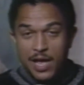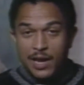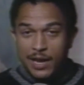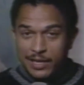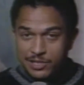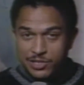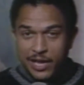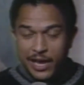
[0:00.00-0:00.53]

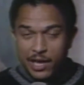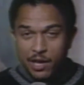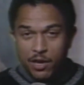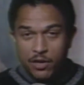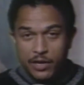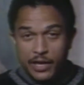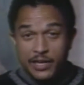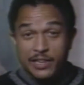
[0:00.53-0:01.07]
Let's take a
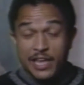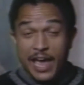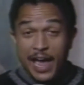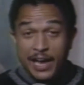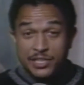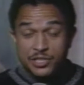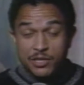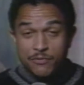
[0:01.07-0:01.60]
look at the
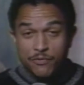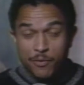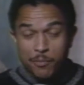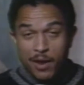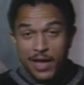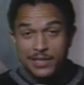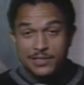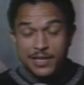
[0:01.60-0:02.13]
action from
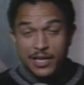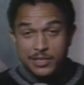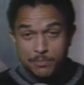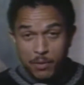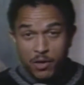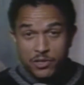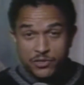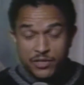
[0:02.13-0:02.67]
last night's
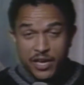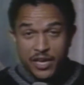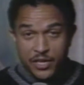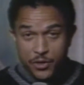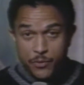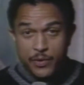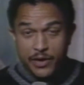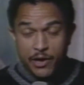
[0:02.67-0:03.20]
Ball
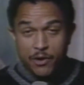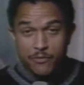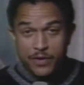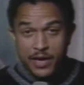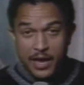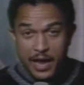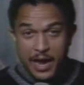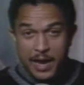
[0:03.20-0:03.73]

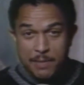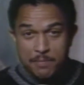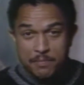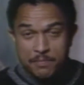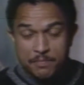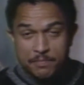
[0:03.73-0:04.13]
State-UNLV game.